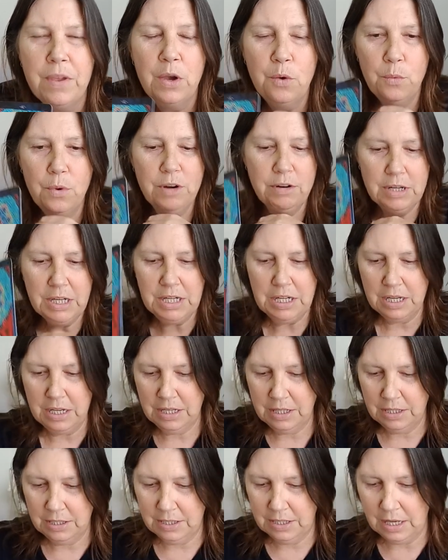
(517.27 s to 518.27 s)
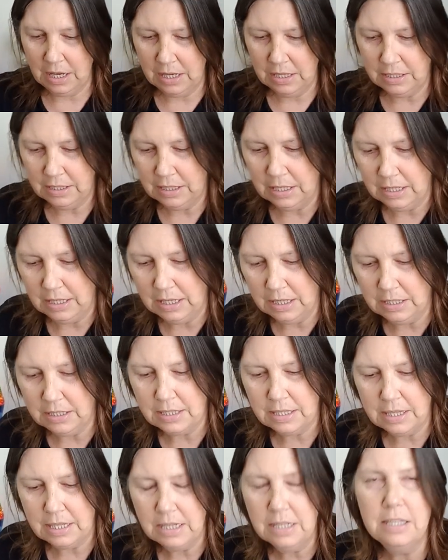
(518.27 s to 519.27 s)
where it is, it's
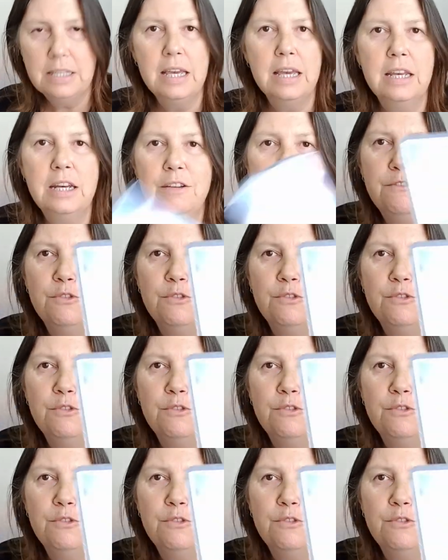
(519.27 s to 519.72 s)
this inner